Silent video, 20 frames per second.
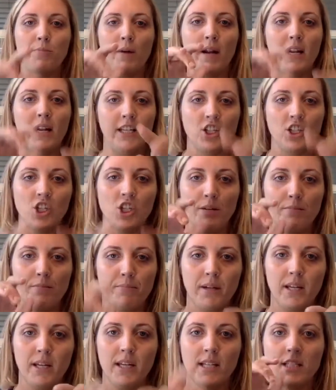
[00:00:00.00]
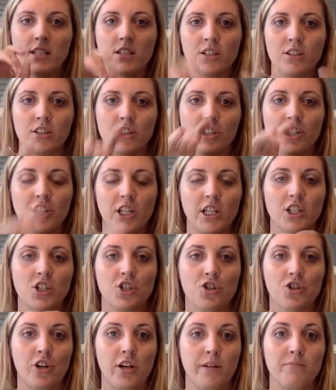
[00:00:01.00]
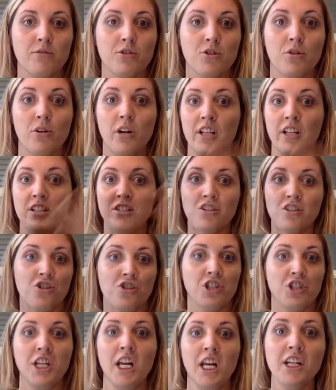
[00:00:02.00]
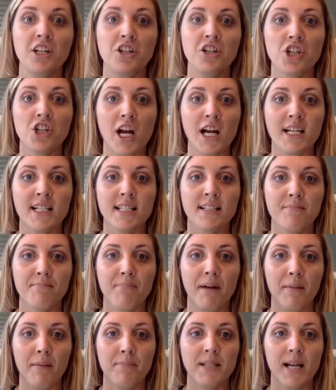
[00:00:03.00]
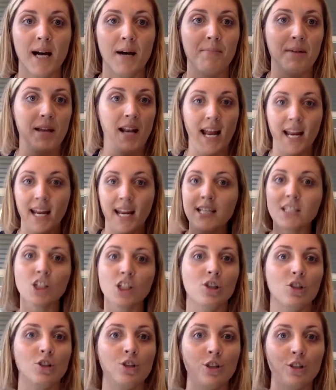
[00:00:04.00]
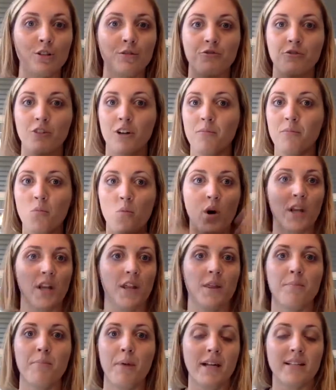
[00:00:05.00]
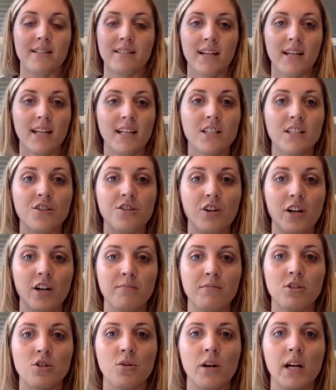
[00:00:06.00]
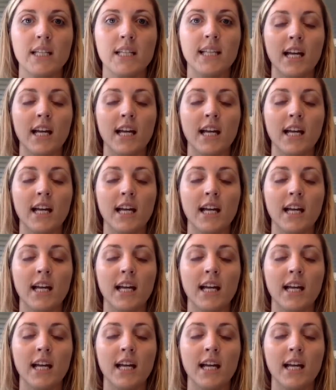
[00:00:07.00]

Instagram, I'm in Beachbody Champions, search Instagram stories. Jatana Jackson pops up, and I get to learn from one of the best at Instagram stories.